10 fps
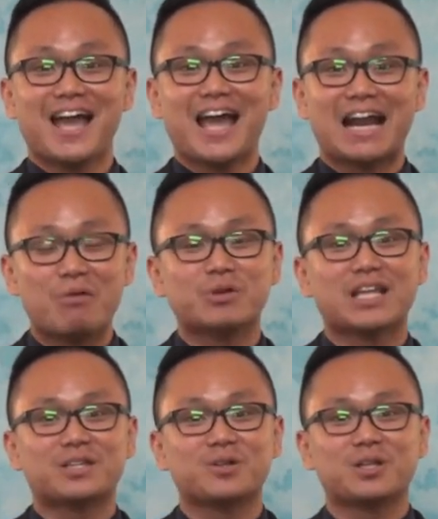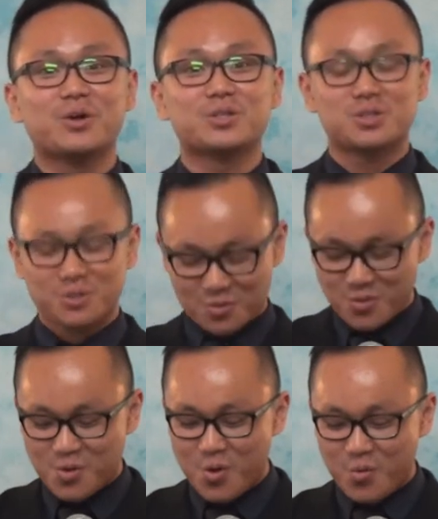And I would like to close
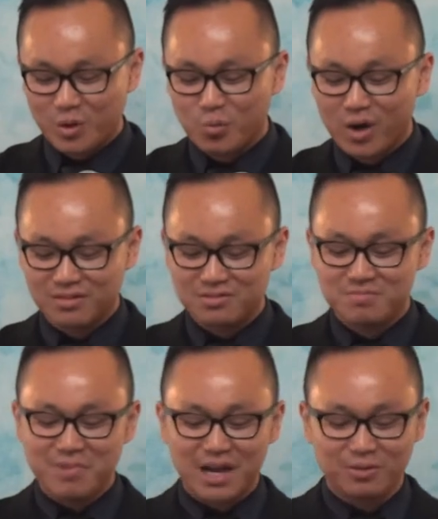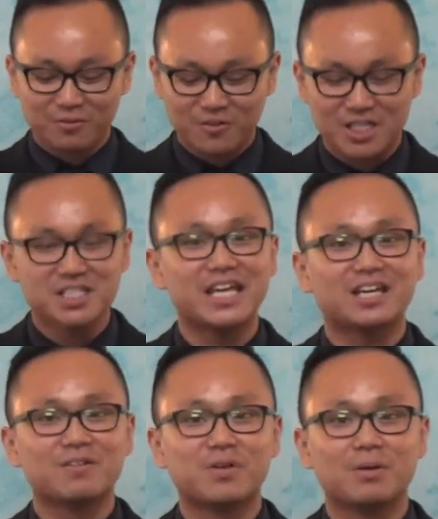with one Bible verse
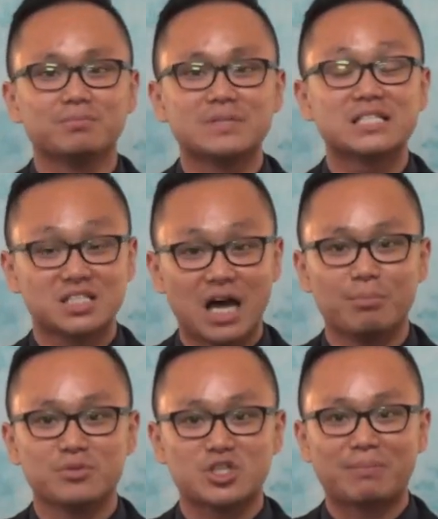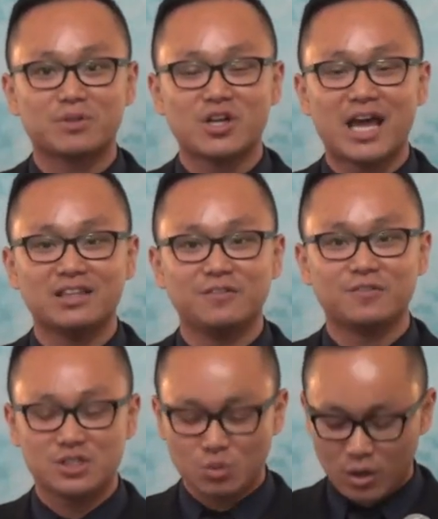taken from Psalm chapter 90,
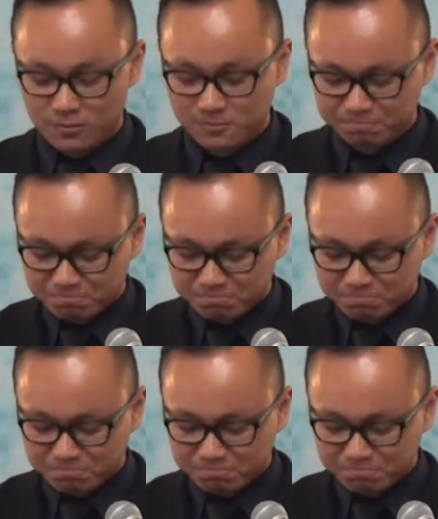verse 12.